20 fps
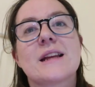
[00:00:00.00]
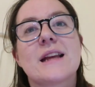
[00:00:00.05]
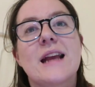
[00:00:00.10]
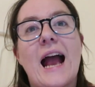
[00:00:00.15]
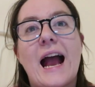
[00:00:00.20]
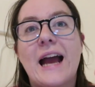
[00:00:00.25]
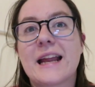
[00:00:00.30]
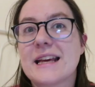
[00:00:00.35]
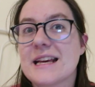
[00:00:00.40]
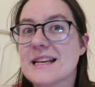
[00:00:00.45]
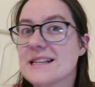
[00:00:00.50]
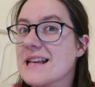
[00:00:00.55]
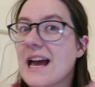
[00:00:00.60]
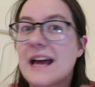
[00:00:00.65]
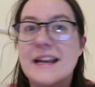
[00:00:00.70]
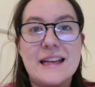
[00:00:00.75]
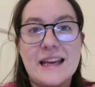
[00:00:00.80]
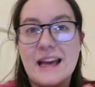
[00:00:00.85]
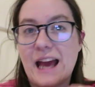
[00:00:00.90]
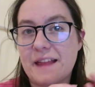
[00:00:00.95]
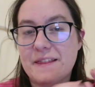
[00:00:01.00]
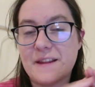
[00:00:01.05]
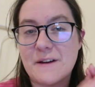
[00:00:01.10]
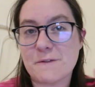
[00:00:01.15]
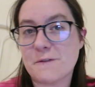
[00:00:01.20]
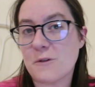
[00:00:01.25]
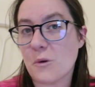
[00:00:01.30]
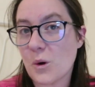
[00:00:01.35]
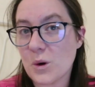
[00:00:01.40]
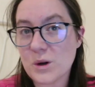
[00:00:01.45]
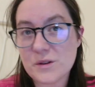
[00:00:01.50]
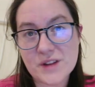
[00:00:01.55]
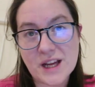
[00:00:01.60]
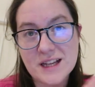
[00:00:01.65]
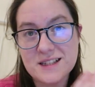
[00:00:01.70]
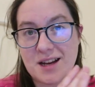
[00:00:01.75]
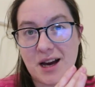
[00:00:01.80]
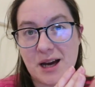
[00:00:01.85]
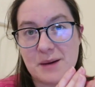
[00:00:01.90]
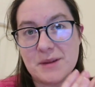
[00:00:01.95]
then for all of that
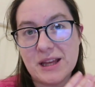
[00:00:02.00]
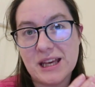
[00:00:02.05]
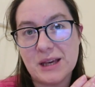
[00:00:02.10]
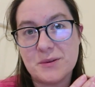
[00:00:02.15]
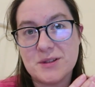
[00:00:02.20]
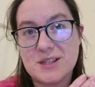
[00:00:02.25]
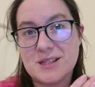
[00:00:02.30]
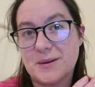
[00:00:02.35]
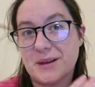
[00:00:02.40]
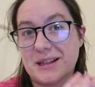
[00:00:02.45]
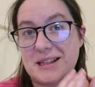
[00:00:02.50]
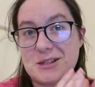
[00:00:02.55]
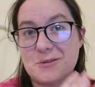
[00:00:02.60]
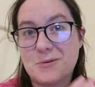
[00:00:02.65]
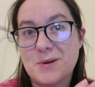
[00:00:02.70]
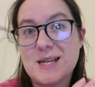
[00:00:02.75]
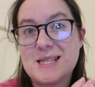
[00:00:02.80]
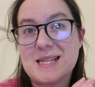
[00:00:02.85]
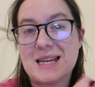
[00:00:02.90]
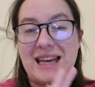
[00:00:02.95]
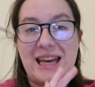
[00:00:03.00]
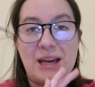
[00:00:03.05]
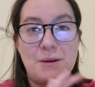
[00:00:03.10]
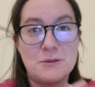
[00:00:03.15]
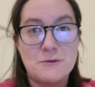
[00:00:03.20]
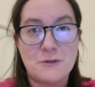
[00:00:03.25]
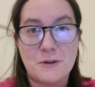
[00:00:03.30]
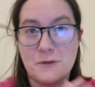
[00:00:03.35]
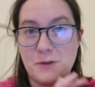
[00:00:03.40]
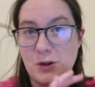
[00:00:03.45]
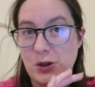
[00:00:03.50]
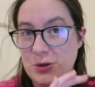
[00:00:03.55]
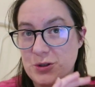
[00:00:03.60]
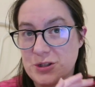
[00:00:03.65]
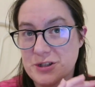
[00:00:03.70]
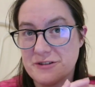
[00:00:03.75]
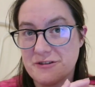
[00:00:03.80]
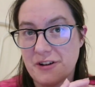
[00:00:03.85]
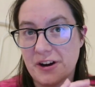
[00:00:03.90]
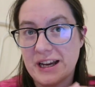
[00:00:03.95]
time that he was doing this reading, he would refuse
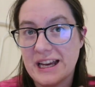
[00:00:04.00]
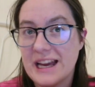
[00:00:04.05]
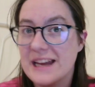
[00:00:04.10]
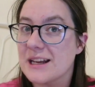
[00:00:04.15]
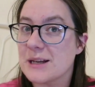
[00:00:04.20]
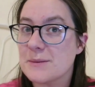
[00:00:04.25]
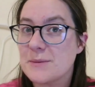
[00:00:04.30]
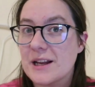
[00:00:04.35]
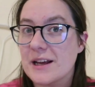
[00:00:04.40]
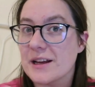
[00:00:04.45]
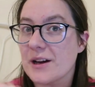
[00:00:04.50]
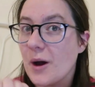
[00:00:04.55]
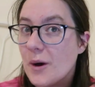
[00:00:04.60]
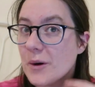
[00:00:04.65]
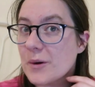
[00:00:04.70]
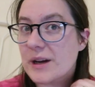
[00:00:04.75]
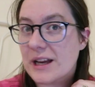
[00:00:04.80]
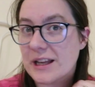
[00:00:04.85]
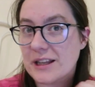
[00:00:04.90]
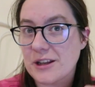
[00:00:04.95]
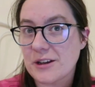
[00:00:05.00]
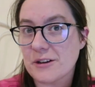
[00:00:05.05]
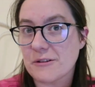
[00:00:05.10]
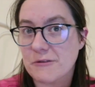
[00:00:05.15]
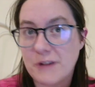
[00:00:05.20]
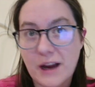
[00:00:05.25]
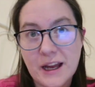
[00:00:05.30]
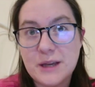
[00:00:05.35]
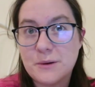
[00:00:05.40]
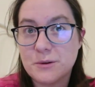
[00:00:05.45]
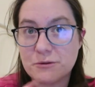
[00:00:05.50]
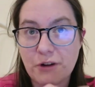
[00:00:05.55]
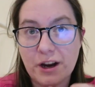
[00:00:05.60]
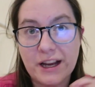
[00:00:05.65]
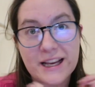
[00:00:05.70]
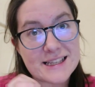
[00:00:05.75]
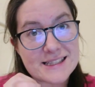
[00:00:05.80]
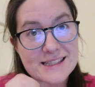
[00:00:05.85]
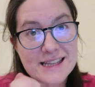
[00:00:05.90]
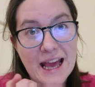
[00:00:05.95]
to write. And I'd be like, oh, can you, and he would write
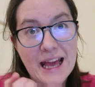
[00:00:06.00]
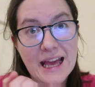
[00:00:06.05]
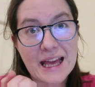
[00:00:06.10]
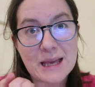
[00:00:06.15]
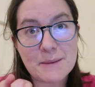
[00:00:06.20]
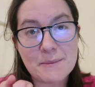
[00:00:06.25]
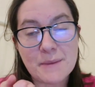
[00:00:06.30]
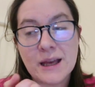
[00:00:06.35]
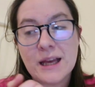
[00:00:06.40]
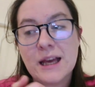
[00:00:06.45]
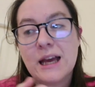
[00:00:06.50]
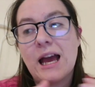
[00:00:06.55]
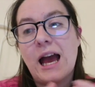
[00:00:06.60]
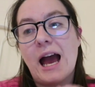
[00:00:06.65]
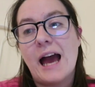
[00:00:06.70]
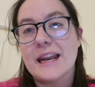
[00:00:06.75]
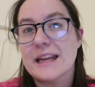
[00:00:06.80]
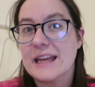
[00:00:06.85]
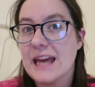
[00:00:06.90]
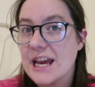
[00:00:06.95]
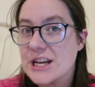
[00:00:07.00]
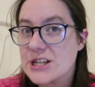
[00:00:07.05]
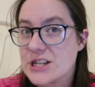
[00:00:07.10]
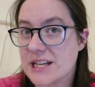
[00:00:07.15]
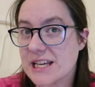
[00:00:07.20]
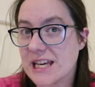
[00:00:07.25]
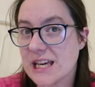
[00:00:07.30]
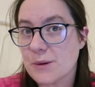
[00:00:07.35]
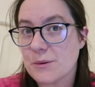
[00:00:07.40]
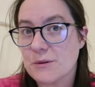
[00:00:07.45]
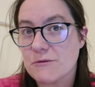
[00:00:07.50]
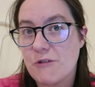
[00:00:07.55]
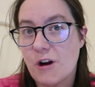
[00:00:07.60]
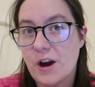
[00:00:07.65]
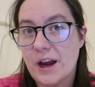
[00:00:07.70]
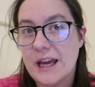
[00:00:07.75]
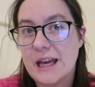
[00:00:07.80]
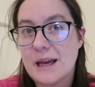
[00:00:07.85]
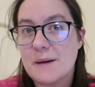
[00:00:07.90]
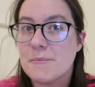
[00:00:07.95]
his name, and occasionally he would
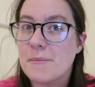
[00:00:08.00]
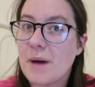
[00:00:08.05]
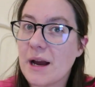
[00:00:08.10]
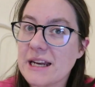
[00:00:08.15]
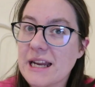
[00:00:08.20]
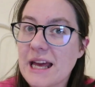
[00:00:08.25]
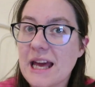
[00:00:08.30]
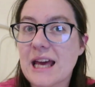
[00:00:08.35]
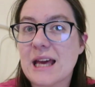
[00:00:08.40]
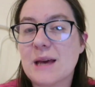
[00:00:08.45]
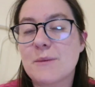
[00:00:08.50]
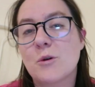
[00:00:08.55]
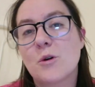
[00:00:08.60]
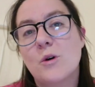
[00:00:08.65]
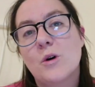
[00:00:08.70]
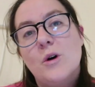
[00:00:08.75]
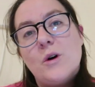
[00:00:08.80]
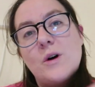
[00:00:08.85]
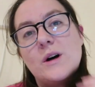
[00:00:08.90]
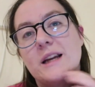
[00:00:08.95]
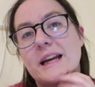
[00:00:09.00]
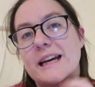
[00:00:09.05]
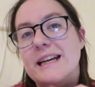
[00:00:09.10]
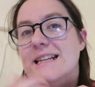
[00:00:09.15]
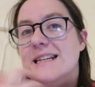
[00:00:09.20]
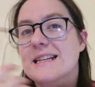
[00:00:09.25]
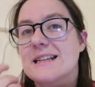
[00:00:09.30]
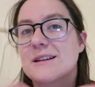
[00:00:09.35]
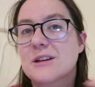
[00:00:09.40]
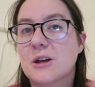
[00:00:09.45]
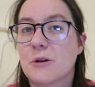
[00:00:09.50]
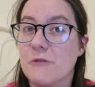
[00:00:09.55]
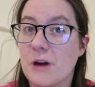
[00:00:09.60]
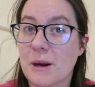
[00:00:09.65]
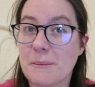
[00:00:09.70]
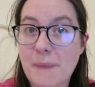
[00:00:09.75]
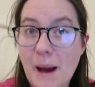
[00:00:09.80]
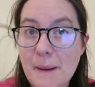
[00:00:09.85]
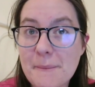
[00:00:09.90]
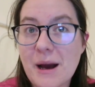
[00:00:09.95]
write my name, or like
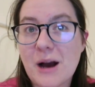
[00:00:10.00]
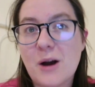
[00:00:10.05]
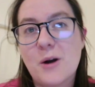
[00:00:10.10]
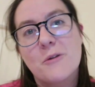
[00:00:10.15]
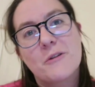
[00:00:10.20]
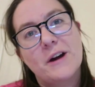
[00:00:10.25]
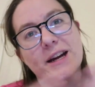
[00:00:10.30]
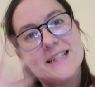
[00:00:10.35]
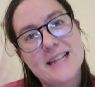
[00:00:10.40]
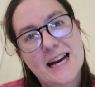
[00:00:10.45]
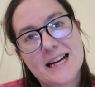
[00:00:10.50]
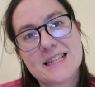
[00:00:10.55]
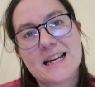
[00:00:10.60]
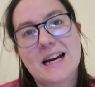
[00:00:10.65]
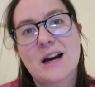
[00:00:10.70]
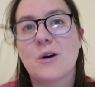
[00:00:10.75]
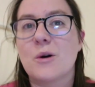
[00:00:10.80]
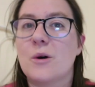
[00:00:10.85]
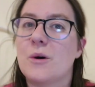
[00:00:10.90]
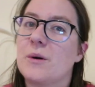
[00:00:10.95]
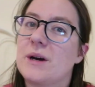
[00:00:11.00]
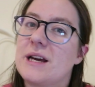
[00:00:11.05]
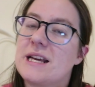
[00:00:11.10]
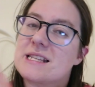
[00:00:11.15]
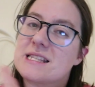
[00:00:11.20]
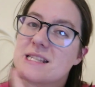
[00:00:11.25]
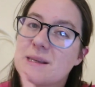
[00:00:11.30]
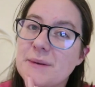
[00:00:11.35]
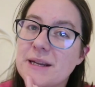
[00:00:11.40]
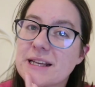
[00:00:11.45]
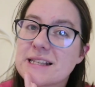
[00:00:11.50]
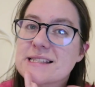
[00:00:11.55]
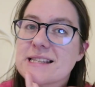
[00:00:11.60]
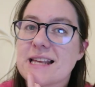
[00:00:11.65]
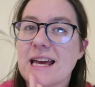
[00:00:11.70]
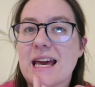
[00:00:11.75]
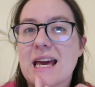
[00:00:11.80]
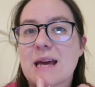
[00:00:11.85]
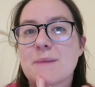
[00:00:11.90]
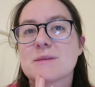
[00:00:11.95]
write Mama or write Dada or his siblings'
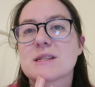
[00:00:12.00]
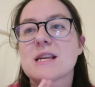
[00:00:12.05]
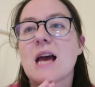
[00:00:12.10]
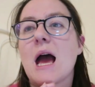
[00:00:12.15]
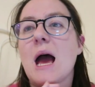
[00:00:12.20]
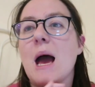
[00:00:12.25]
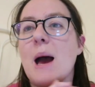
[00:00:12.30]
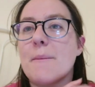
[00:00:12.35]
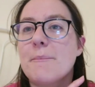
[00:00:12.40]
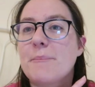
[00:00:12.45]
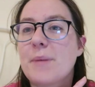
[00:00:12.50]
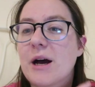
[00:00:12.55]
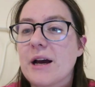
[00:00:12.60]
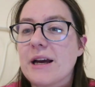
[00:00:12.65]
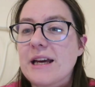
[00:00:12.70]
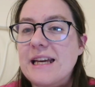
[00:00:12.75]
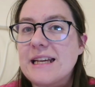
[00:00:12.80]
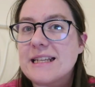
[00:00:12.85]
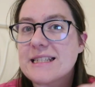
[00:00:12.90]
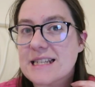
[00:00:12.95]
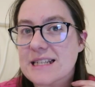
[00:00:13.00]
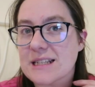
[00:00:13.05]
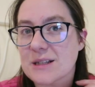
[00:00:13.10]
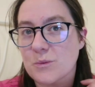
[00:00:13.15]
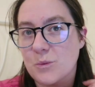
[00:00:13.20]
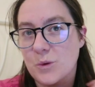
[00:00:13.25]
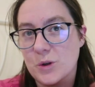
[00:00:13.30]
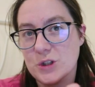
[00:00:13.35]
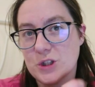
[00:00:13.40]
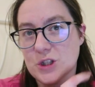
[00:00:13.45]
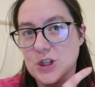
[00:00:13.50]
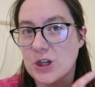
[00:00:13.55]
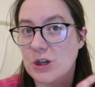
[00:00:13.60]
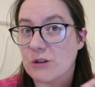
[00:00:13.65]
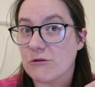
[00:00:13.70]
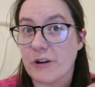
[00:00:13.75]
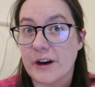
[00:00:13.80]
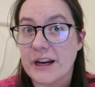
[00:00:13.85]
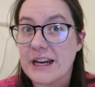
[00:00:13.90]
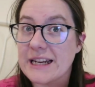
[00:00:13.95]
names, but he didn't want to
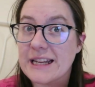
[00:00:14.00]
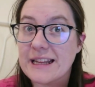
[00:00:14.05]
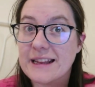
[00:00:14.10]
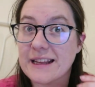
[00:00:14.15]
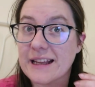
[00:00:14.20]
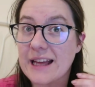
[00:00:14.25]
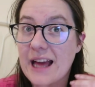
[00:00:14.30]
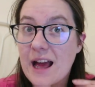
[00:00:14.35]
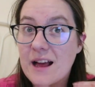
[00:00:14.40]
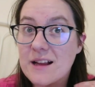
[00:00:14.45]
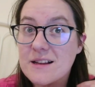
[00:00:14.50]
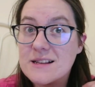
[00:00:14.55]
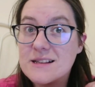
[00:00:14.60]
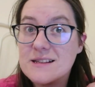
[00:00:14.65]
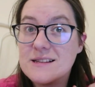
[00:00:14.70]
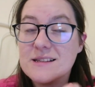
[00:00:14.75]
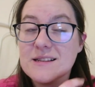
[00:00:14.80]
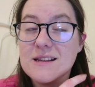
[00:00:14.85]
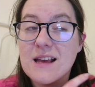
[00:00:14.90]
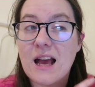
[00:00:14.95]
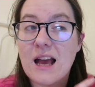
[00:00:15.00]
write anything else.